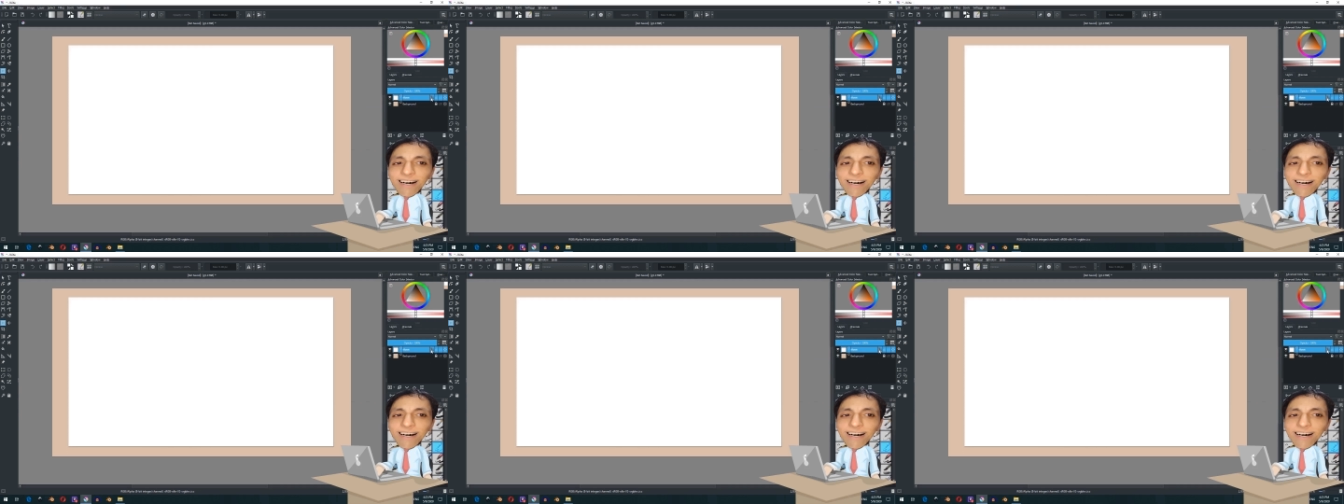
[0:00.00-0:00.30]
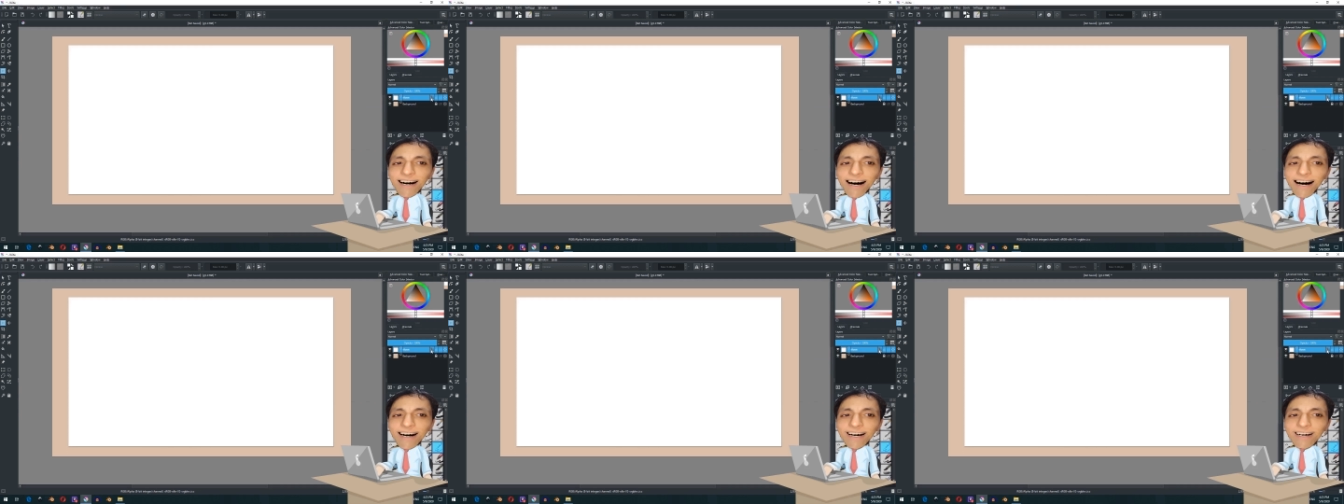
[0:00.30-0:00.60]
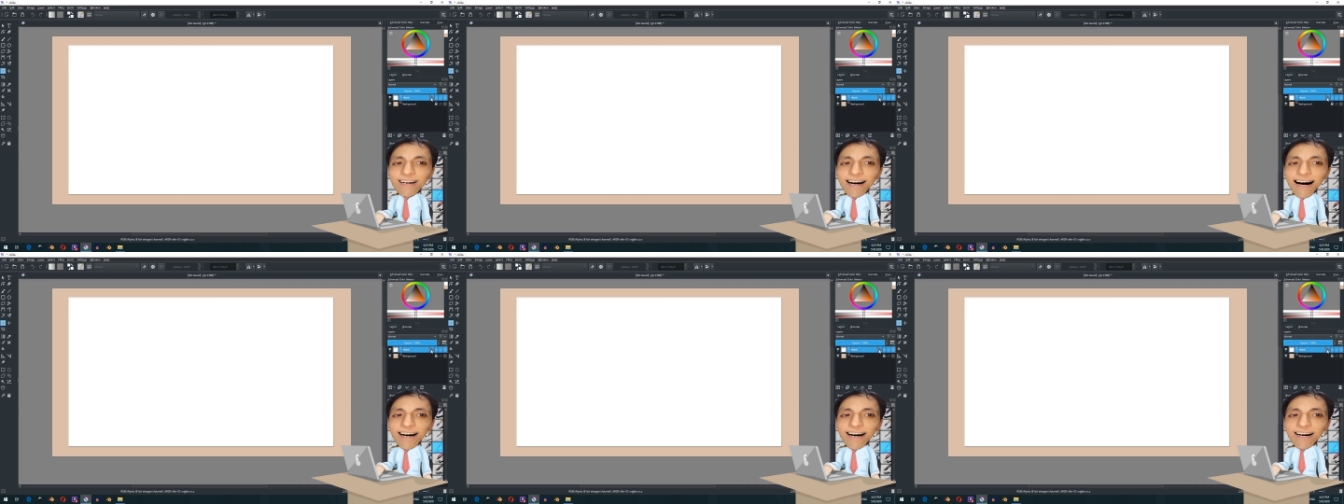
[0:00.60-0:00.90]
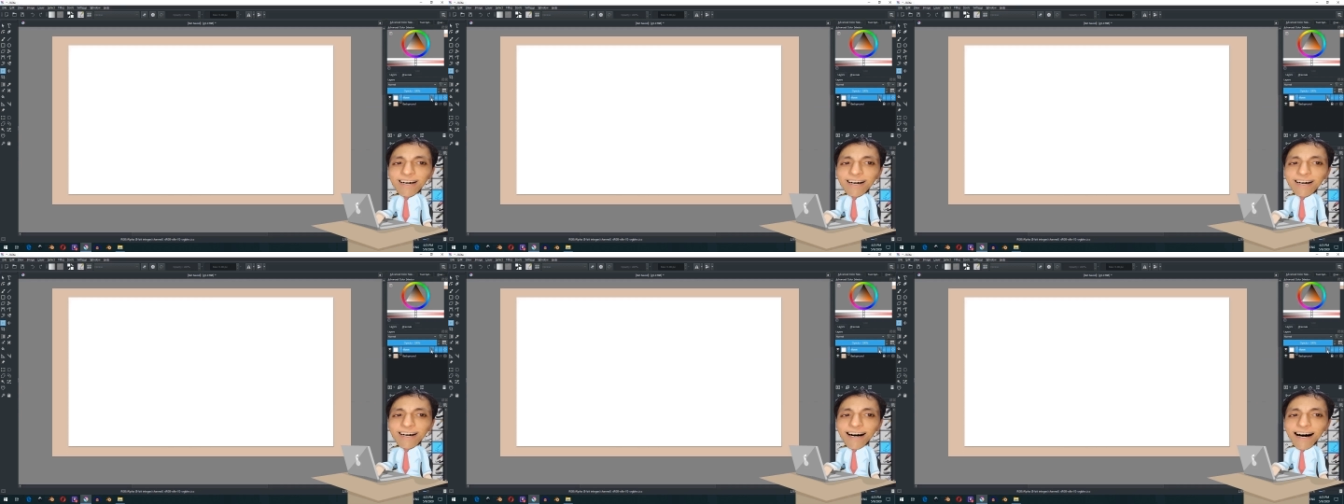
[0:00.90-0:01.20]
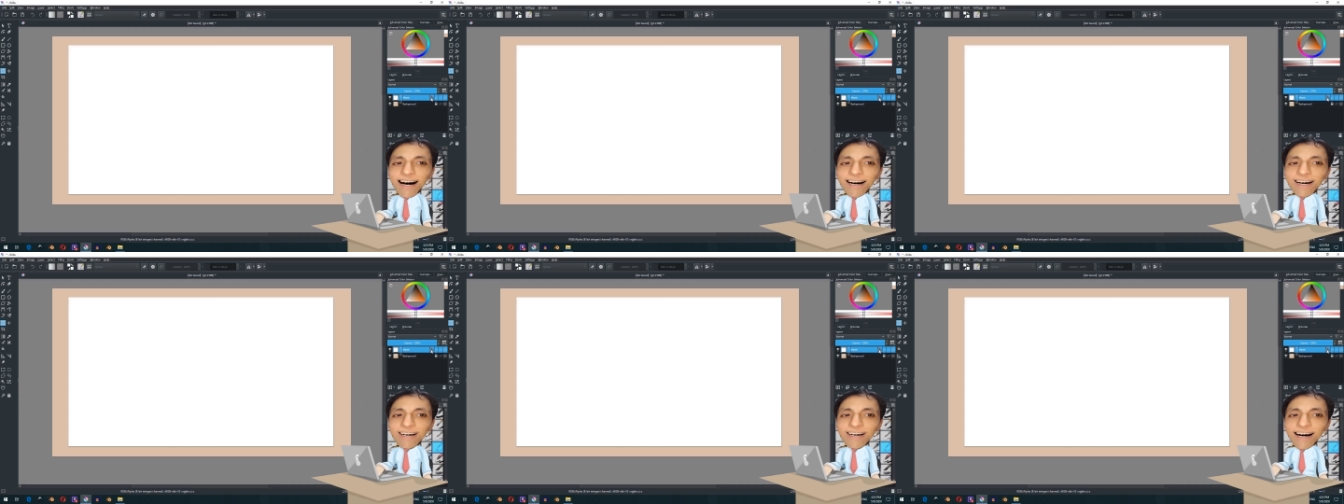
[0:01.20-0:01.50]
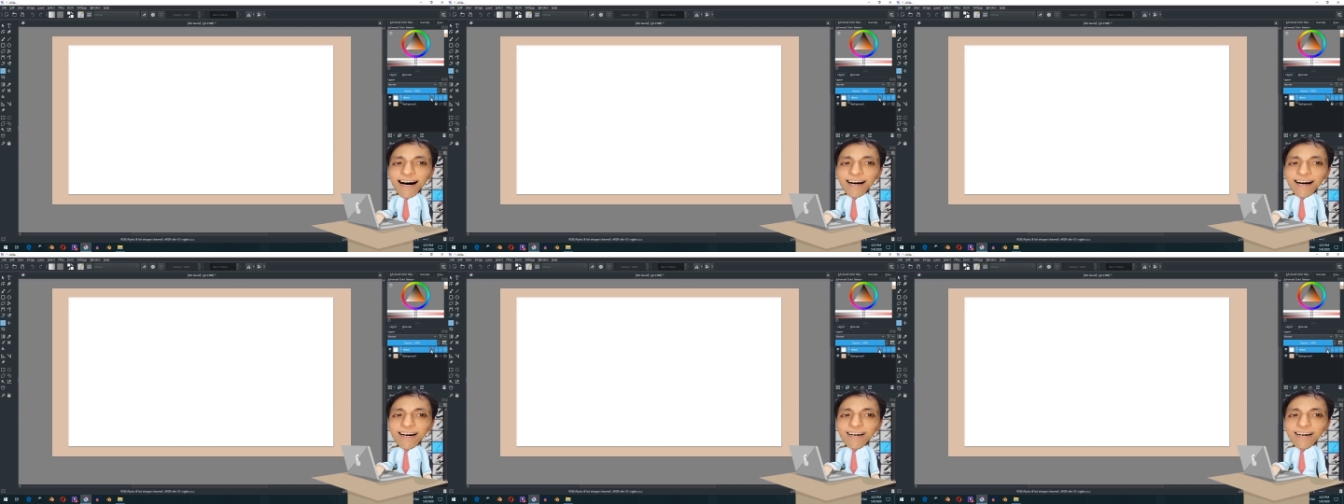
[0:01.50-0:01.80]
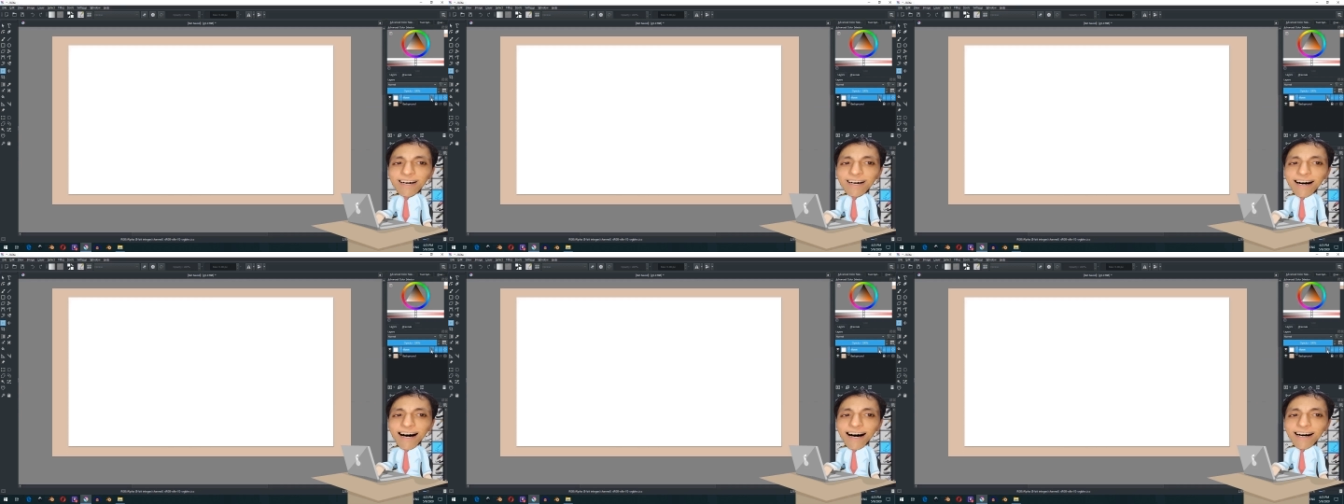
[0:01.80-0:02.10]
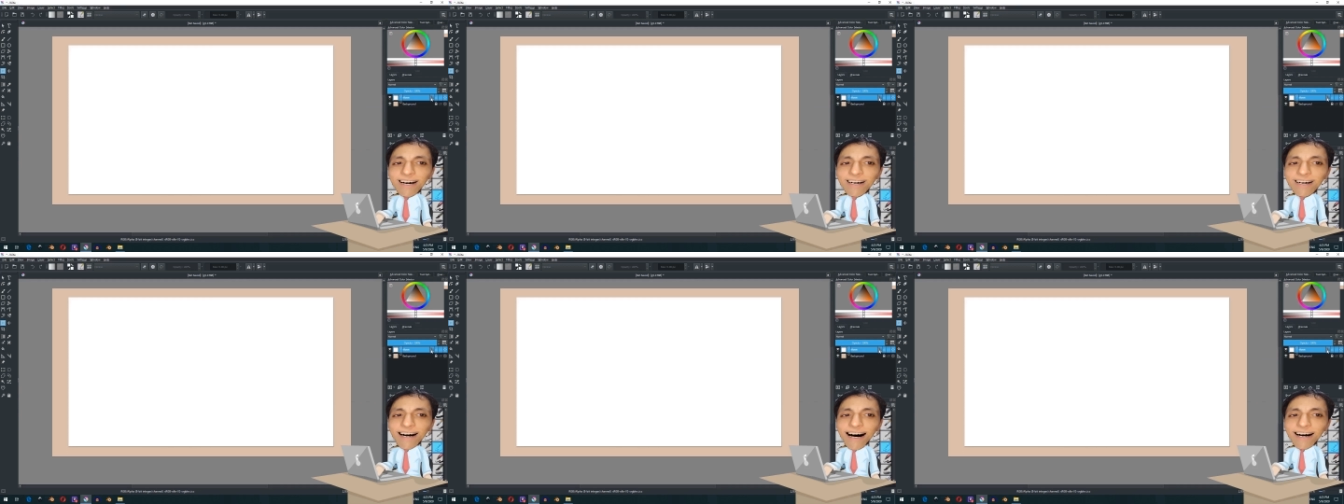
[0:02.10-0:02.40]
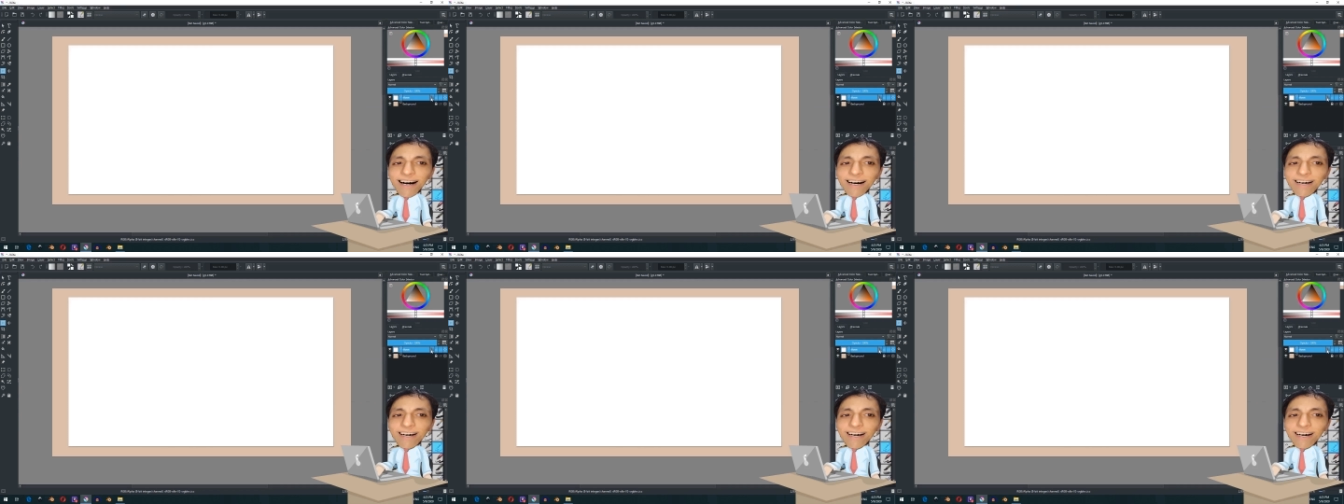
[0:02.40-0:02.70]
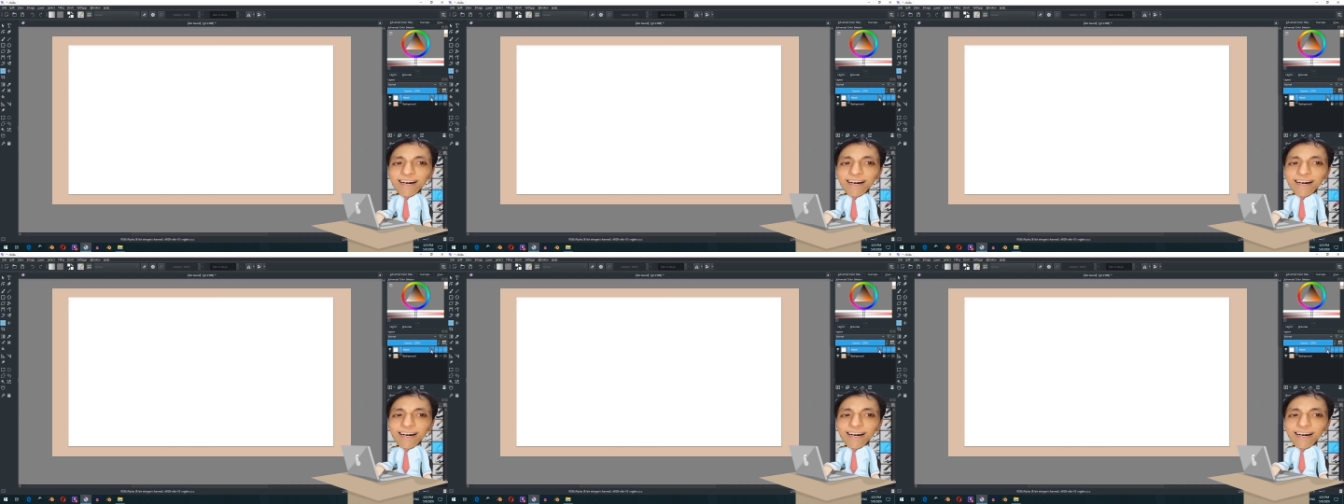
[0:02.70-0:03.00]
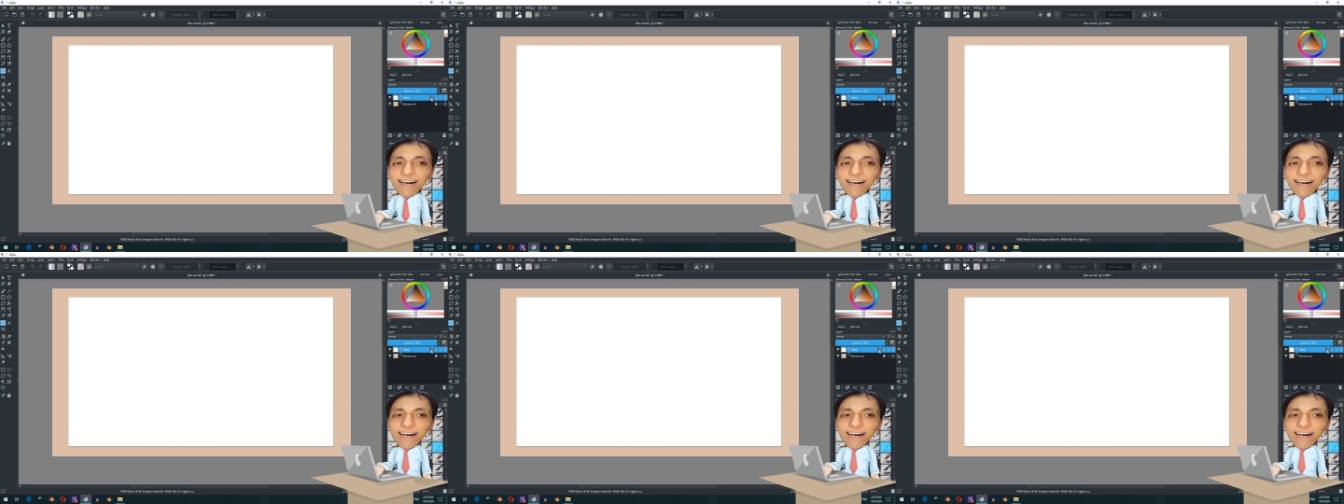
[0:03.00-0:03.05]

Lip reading: especially once you start moving a lot of stuff around.